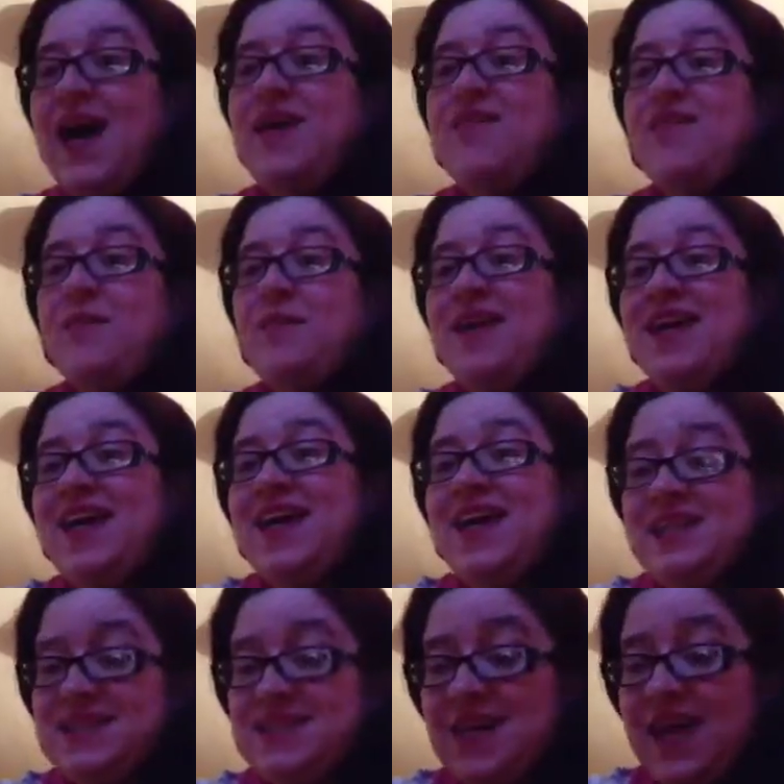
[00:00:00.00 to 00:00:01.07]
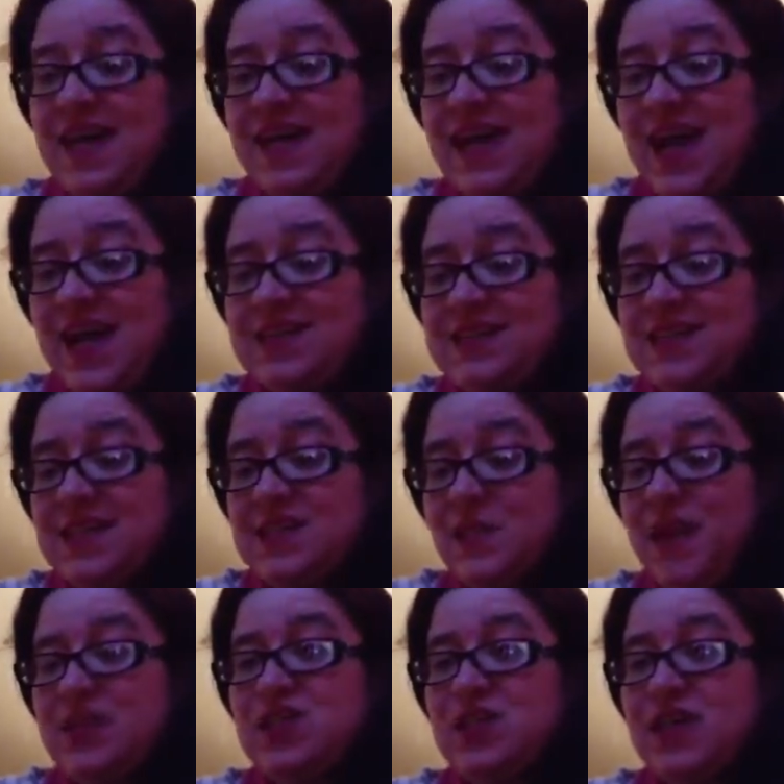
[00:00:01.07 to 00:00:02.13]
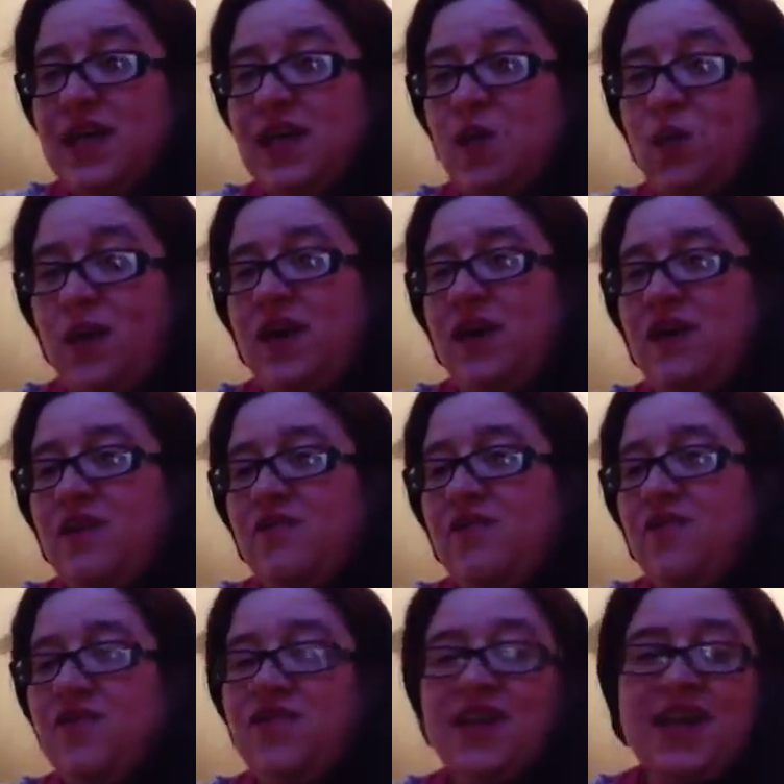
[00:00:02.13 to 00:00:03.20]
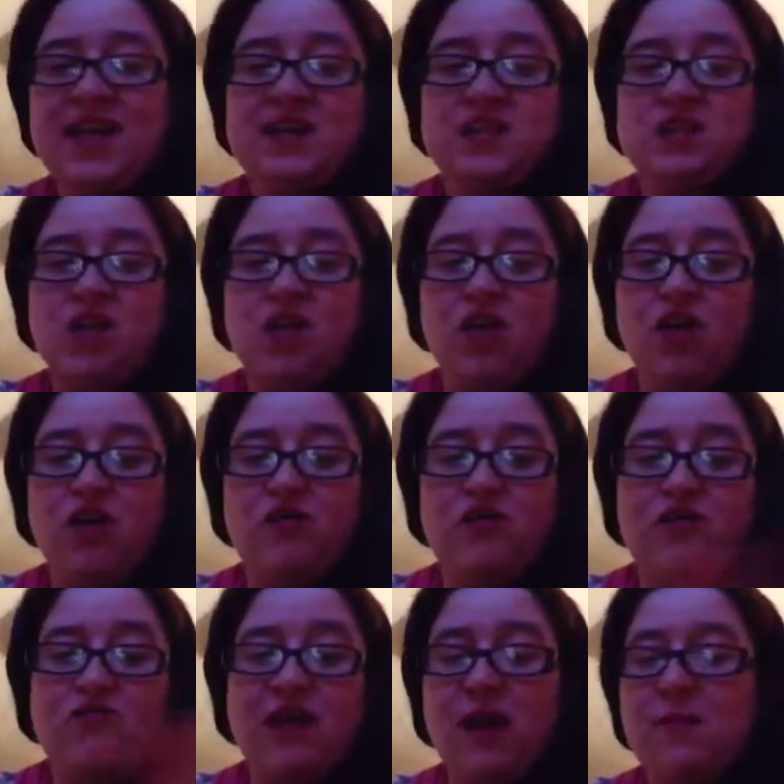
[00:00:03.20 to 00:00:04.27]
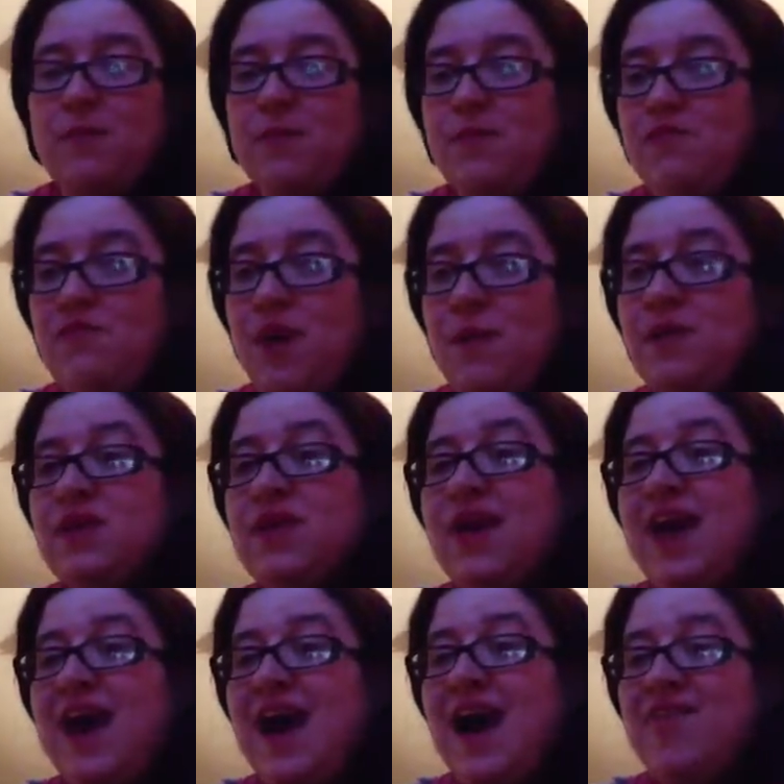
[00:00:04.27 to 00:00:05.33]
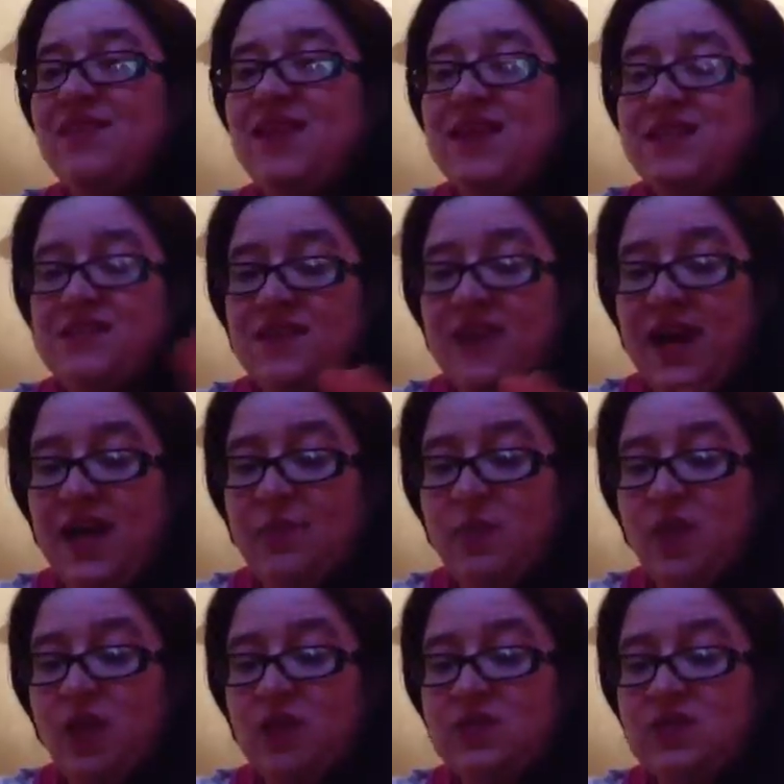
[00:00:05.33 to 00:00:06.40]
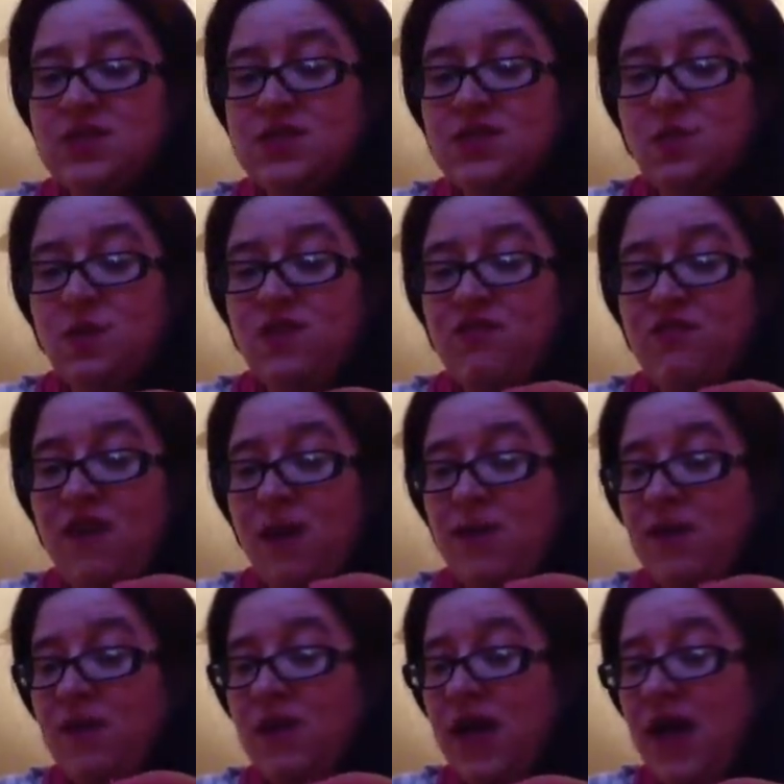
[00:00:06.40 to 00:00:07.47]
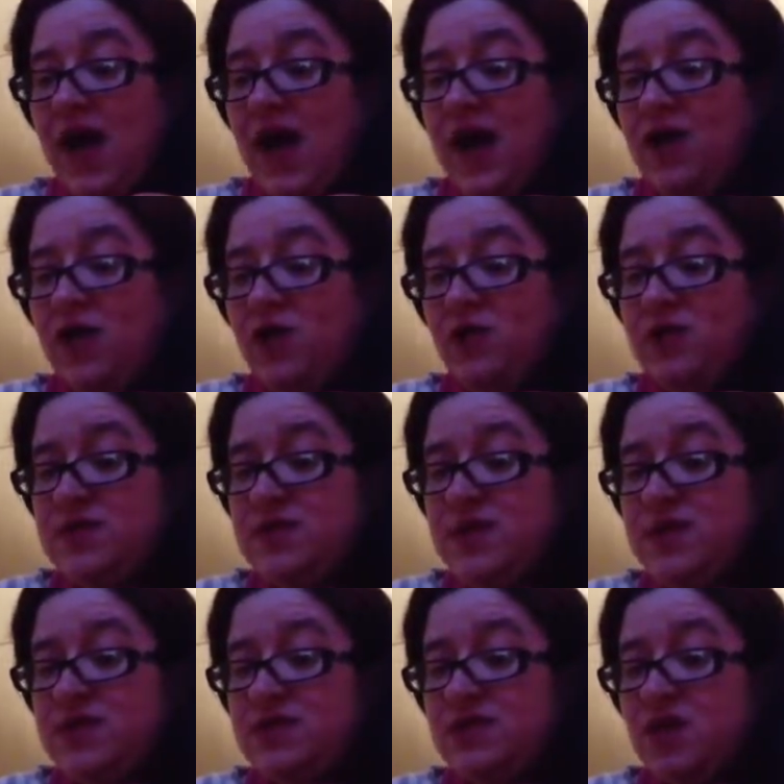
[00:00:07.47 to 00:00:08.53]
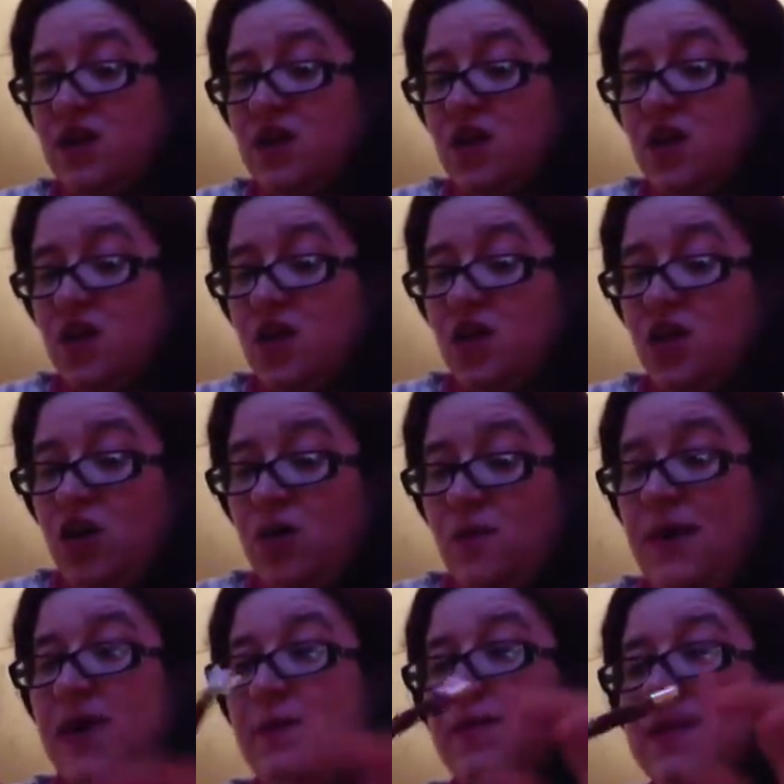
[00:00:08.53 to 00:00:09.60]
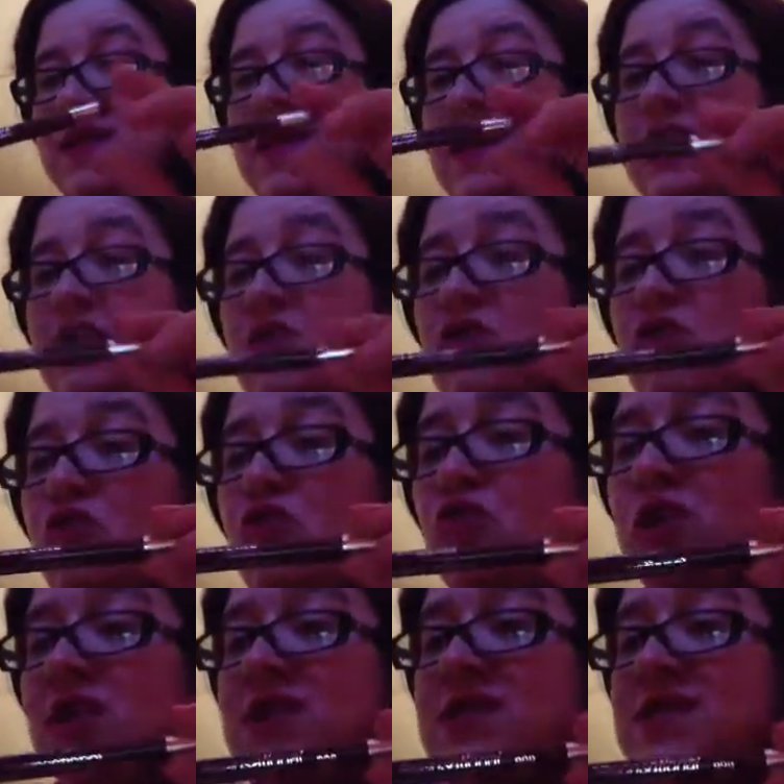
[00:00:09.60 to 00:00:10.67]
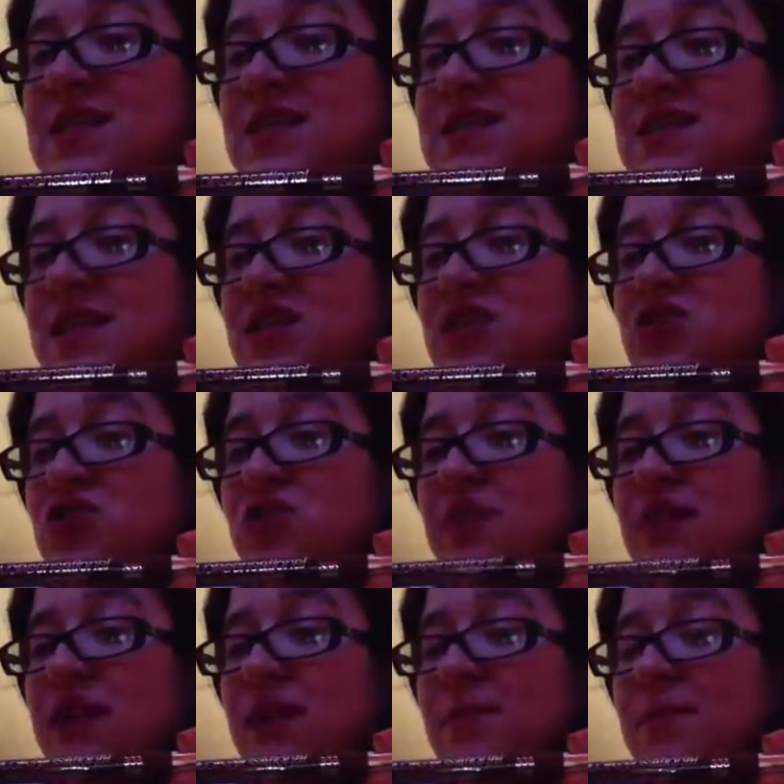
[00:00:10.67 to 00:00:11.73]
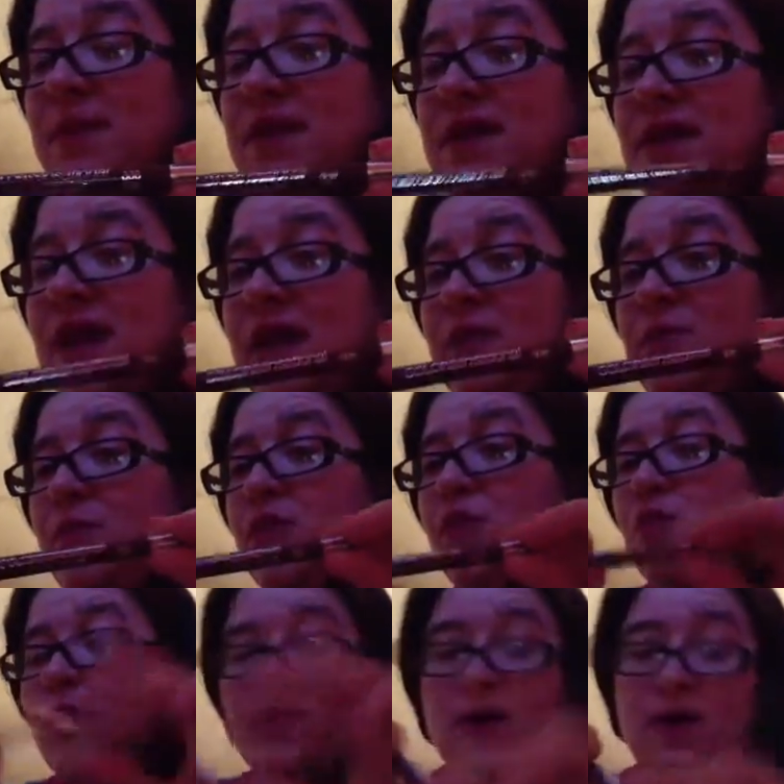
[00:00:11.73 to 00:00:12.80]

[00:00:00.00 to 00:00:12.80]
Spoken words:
For me, it's a yes, especially with the likes of Rebel and the likes of Kate Moss. With Rebel, I use this Maybelline Colour Sensational in Midnight Plum,